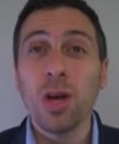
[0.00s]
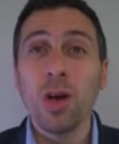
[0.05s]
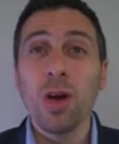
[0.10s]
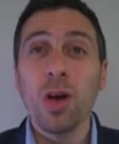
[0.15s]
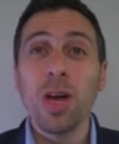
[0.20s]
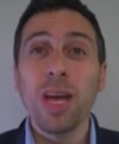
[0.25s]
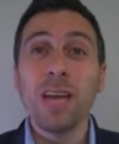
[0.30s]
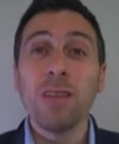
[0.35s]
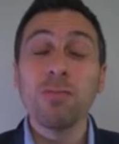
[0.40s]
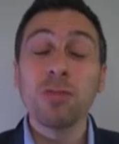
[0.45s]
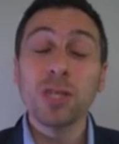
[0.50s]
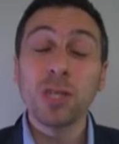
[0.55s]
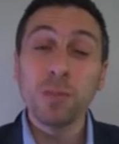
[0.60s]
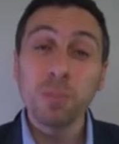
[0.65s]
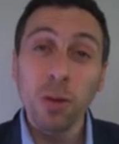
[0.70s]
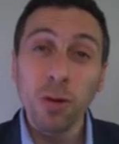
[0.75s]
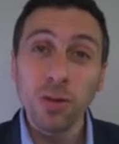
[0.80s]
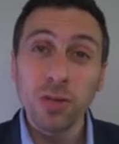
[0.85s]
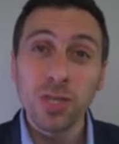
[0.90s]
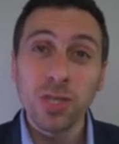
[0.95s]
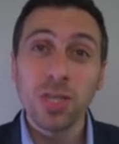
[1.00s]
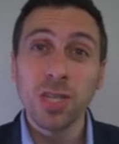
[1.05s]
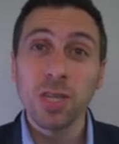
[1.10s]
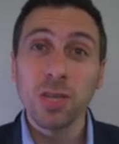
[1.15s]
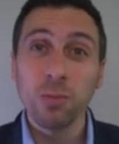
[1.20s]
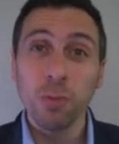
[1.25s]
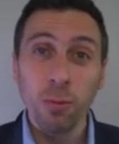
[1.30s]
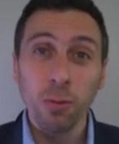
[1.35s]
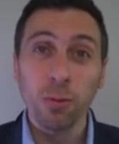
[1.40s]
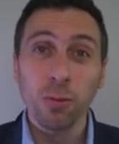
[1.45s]
in response to the
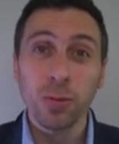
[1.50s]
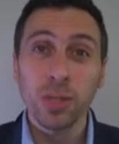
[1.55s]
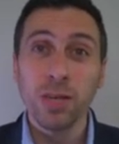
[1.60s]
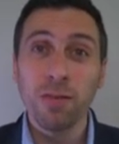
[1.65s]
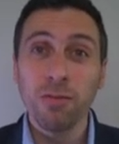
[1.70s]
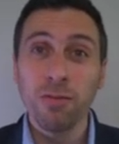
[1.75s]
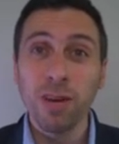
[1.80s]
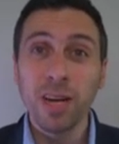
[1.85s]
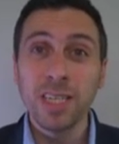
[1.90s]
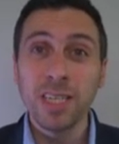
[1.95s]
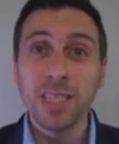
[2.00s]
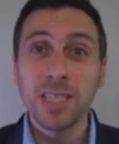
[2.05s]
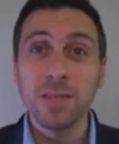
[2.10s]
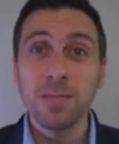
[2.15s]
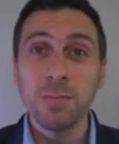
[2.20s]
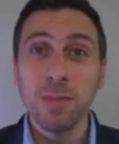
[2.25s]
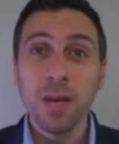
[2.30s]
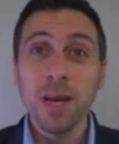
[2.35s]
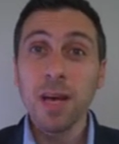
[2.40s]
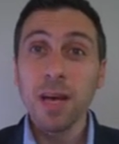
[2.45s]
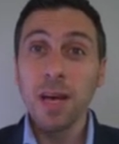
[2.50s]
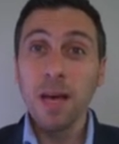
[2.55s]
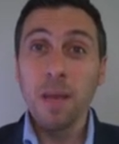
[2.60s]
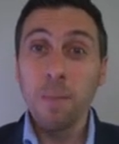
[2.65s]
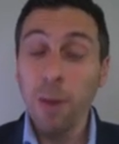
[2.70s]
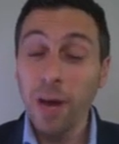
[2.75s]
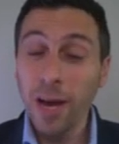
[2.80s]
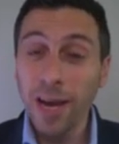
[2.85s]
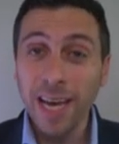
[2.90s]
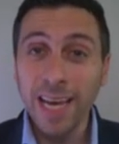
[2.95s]
reporting of racism
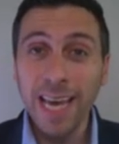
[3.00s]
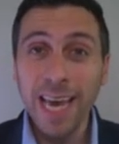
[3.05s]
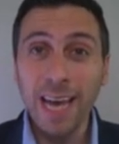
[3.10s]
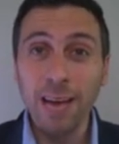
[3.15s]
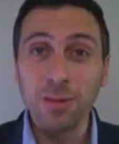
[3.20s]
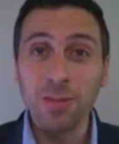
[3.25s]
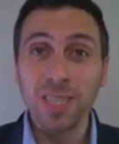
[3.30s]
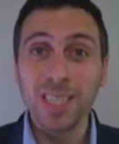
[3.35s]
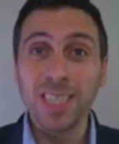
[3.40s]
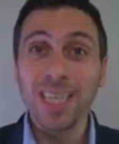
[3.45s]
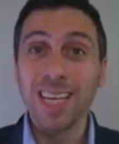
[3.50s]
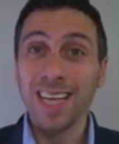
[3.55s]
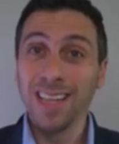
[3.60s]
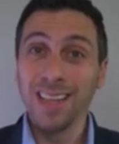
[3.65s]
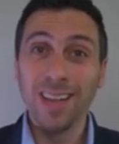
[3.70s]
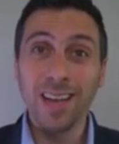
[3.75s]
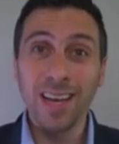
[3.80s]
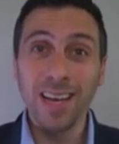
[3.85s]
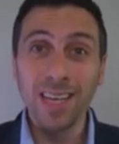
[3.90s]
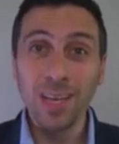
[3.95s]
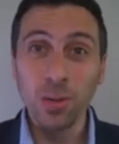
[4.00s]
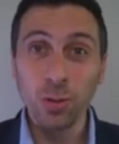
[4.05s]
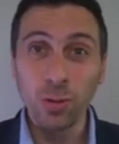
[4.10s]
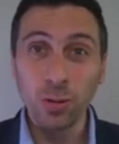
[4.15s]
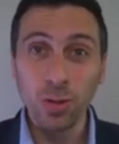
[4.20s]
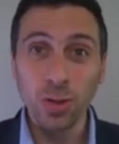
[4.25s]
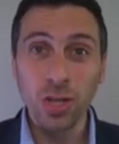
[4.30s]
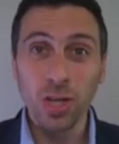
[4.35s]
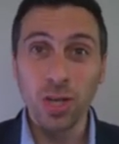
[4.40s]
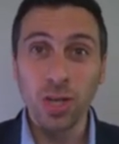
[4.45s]
by a county like
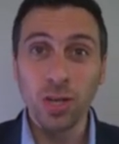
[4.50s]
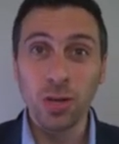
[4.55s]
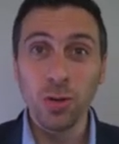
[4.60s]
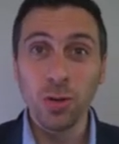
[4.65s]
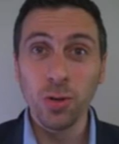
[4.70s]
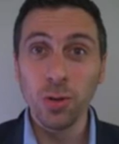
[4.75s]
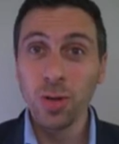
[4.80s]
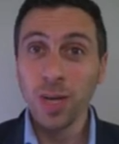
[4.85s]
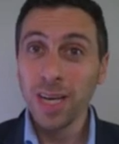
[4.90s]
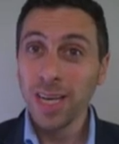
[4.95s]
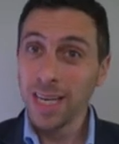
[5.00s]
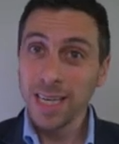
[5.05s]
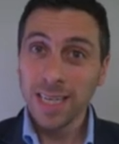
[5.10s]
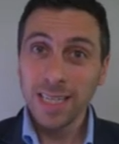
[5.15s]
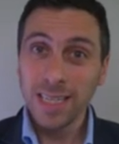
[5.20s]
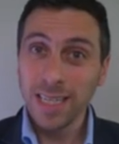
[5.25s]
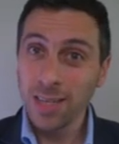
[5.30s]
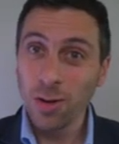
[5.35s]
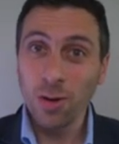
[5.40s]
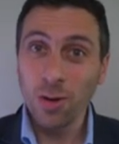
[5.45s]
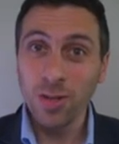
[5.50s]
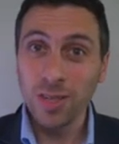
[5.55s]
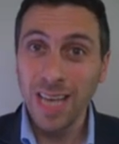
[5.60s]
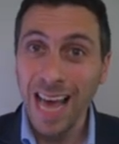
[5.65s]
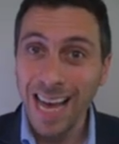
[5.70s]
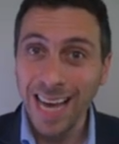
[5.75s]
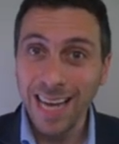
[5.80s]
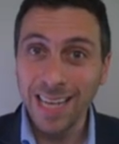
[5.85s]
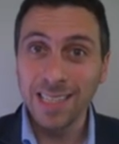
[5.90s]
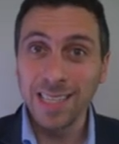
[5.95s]
Yorkshire, who did not
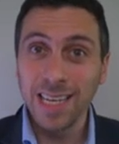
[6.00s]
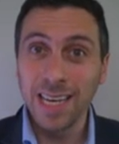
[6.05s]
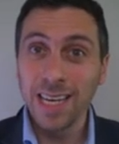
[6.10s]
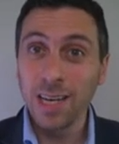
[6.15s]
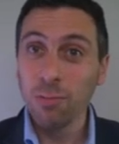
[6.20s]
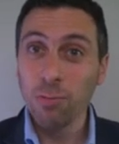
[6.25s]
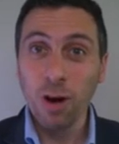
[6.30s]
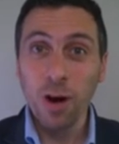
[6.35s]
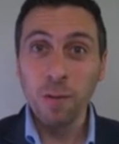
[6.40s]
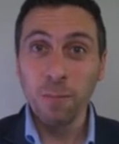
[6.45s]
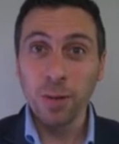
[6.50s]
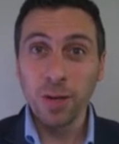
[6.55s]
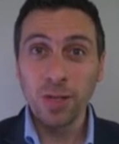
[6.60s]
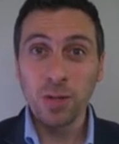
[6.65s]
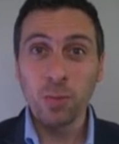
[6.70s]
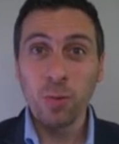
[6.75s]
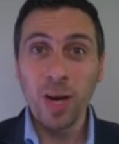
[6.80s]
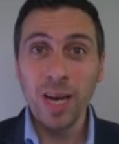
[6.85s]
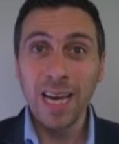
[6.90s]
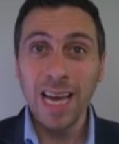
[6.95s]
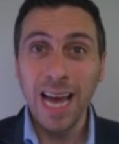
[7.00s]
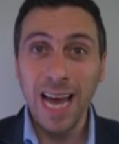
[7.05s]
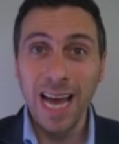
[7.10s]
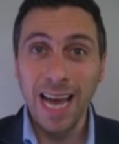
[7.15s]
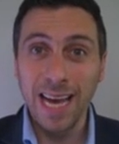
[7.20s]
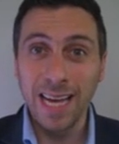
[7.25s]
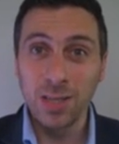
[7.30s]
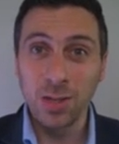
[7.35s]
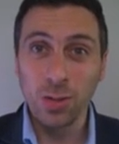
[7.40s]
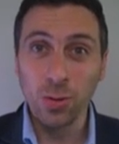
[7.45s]
act in a robust way
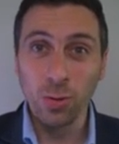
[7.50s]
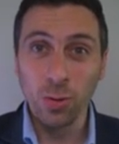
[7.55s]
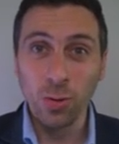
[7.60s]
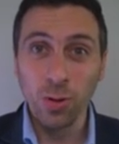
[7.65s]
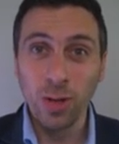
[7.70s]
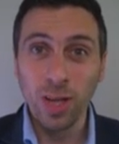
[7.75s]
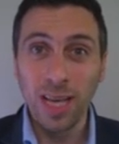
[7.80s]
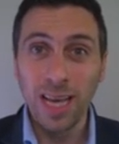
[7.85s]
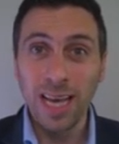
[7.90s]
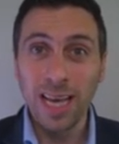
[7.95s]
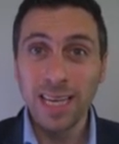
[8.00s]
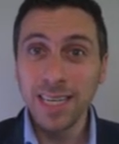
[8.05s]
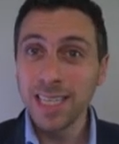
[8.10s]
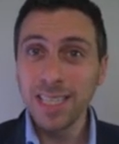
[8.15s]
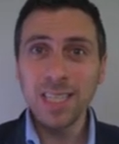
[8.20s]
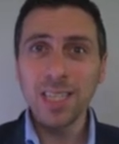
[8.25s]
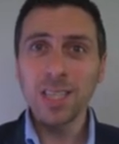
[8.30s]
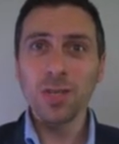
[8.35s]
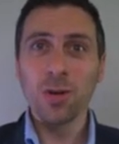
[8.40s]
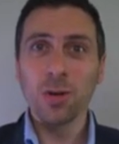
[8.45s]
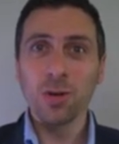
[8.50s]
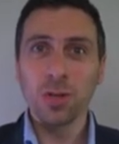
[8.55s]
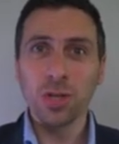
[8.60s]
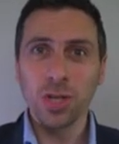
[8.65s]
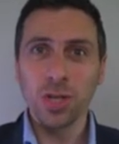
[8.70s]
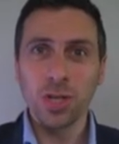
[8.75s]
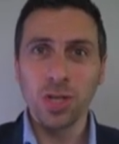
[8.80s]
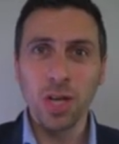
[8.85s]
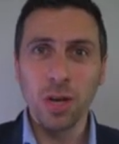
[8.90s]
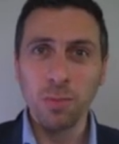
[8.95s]
at all. And this is not
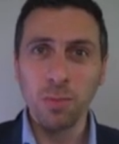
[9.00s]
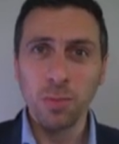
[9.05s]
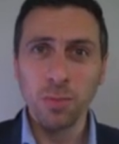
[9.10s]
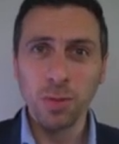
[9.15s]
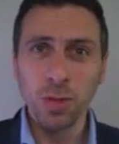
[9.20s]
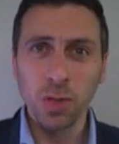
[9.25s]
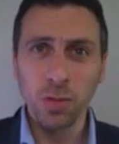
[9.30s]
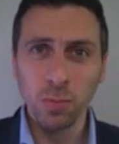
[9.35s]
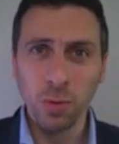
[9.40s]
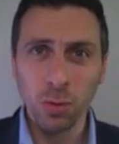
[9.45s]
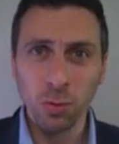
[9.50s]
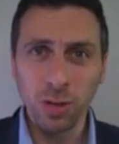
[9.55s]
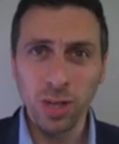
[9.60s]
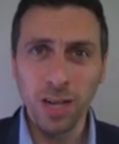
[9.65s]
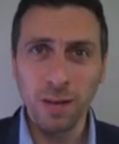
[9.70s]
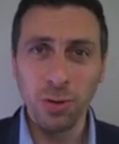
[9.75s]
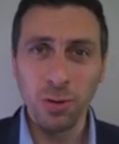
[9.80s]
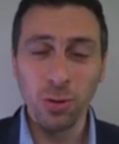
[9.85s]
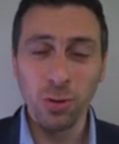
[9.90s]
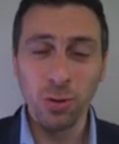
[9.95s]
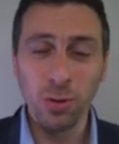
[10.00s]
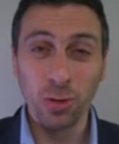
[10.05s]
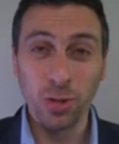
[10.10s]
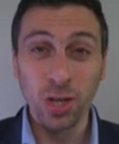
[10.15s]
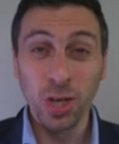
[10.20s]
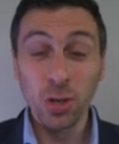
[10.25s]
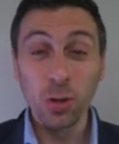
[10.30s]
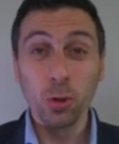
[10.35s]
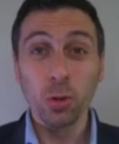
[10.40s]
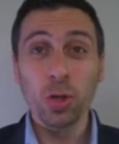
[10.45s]
just some small club, Yorkshire.
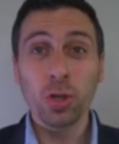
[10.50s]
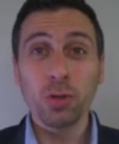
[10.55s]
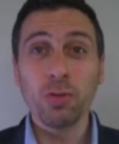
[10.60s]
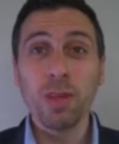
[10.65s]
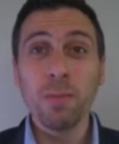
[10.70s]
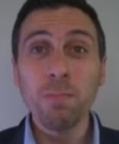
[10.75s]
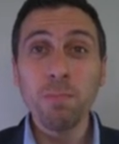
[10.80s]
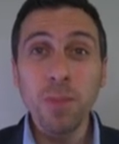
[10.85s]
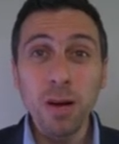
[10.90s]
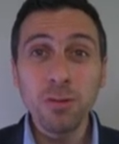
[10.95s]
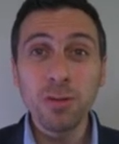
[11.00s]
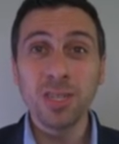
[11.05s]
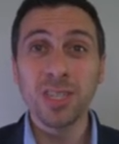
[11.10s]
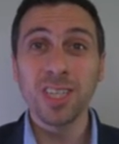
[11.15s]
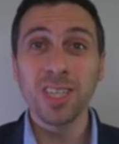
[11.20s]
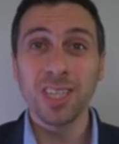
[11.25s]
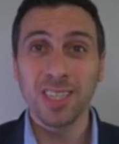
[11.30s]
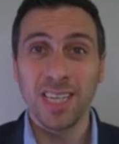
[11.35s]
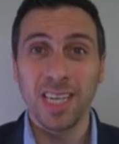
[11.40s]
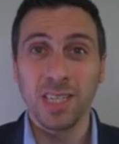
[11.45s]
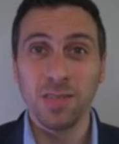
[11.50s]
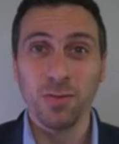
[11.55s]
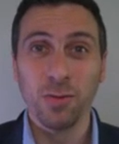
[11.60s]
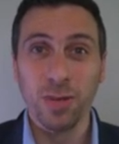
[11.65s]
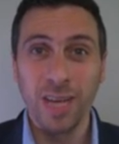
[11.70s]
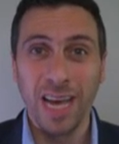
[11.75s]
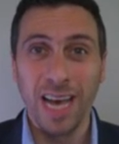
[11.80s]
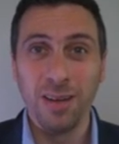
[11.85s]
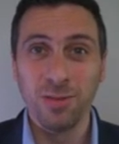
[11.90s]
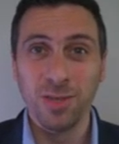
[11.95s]
Yorkshire are the most successful
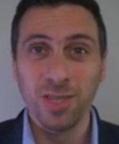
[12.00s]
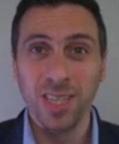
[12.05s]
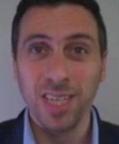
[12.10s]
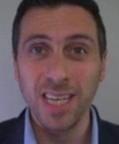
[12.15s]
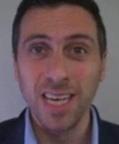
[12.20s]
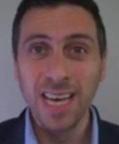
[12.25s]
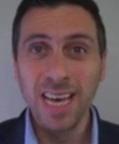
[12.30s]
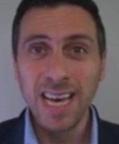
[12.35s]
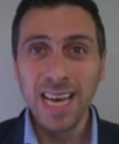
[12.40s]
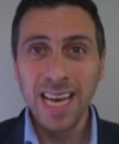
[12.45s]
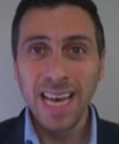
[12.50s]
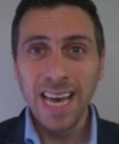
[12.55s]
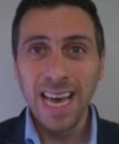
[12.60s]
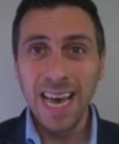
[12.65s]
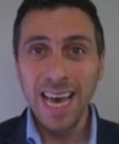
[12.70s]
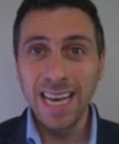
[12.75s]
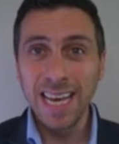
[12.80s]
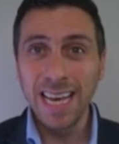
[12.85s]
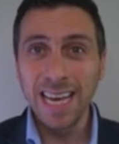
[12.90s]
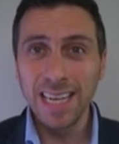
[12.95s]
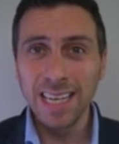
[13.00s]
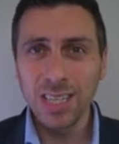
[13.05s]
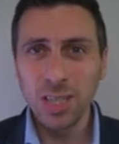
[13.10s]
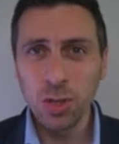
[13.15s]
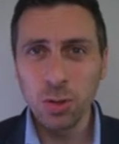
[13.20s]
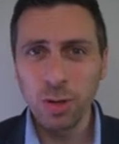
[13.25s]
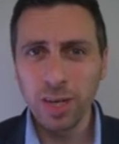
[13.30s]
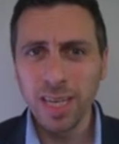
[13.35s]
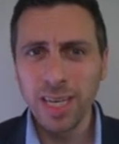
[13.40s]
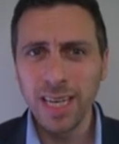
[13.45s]
county in English
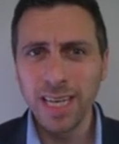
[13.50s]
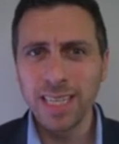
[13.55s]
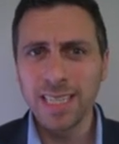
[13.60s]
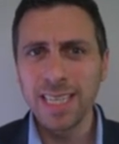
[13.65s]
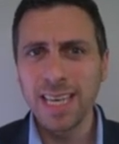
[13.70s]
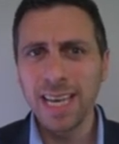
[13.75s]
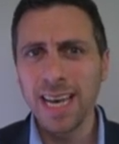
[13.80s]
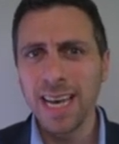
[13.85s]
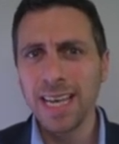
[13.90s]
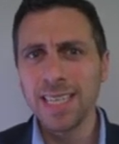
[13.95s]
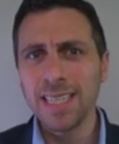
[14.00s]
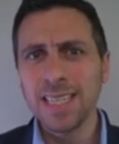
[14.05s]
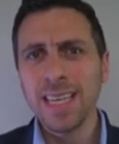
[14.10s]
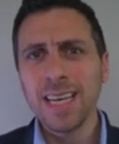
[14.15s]
cricket. And